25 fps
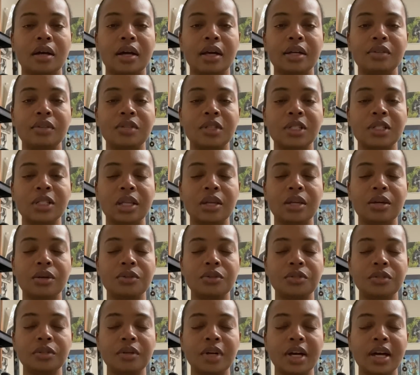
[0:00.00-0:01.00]
Just
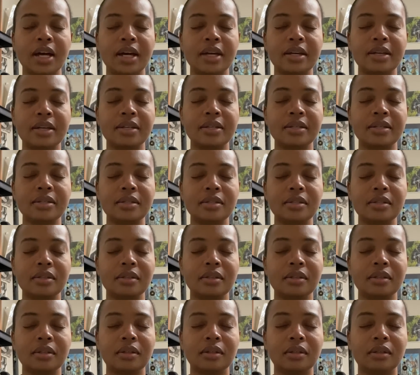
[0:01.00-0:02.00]
close your eyes.
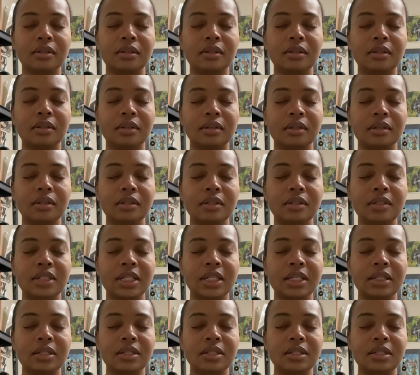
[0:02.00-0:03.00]

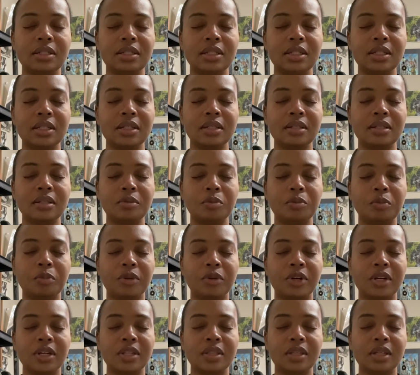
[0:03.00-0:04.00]
Take a deep
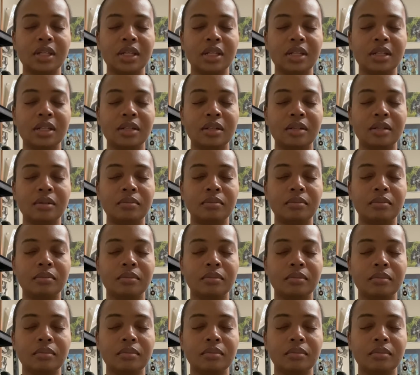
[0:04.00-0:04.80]
breath in